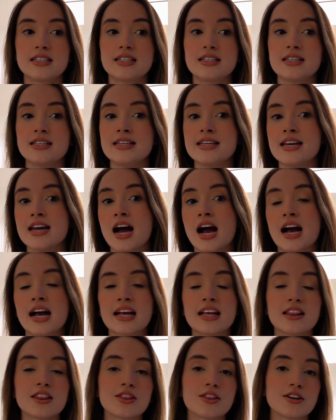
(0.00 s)

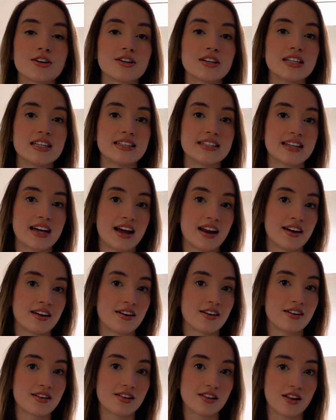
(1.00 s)
9:30, 10
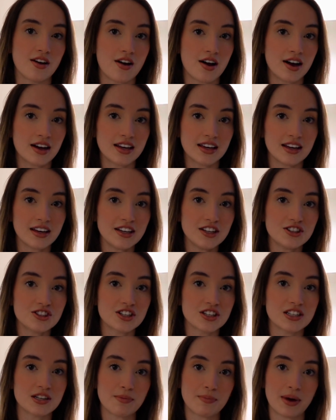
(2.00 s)
o'clock-ish.
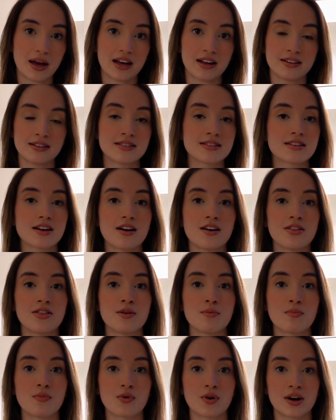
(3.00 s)
It depends on
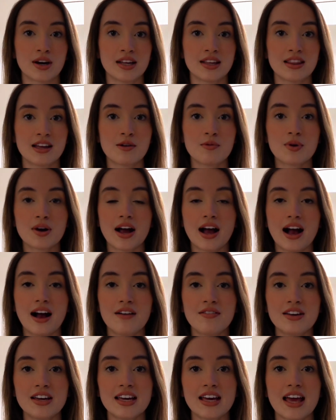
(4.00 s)
the morning that we're
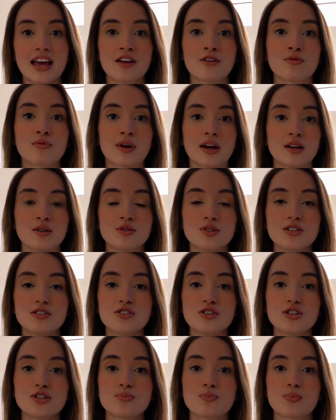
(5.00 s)
having. And rounds
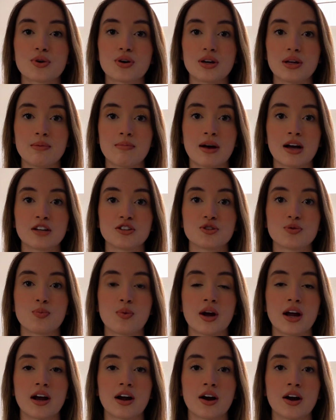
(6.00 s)
is just pretty much
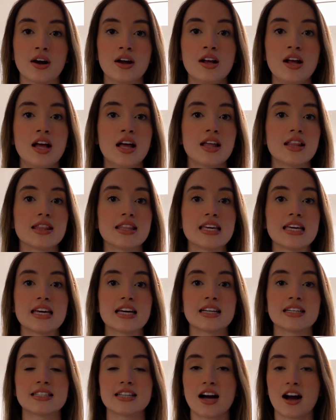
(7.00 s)
where
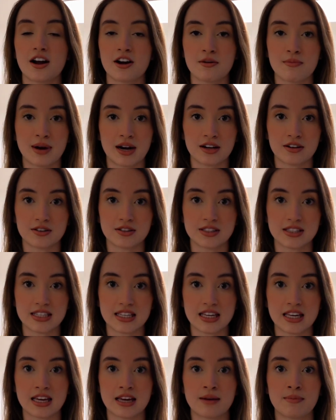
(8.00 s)
the entire medical
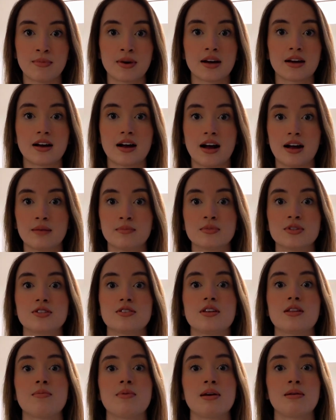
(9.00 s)
team comes
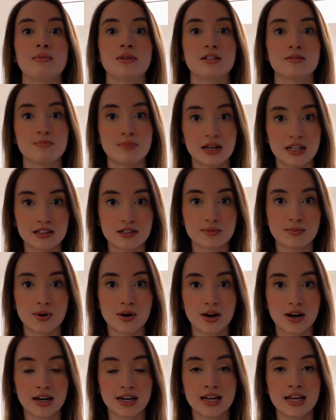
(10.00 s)
to the baby's bed
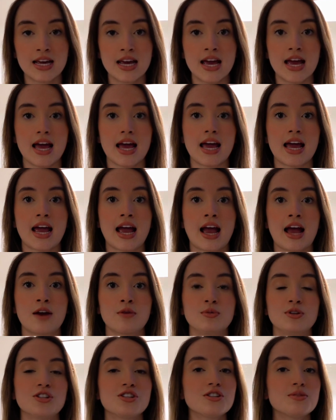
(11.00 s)
spot,
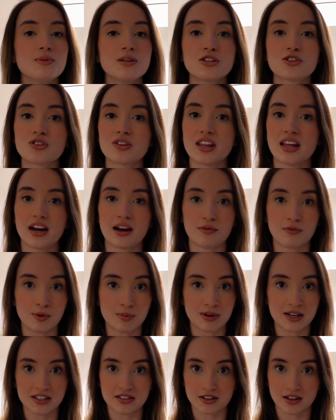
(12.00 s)
and we just make sure that
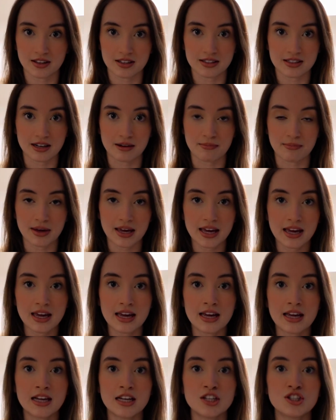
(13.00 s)
everybody's on the same
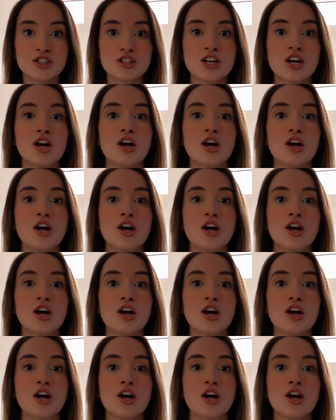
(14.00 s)
page,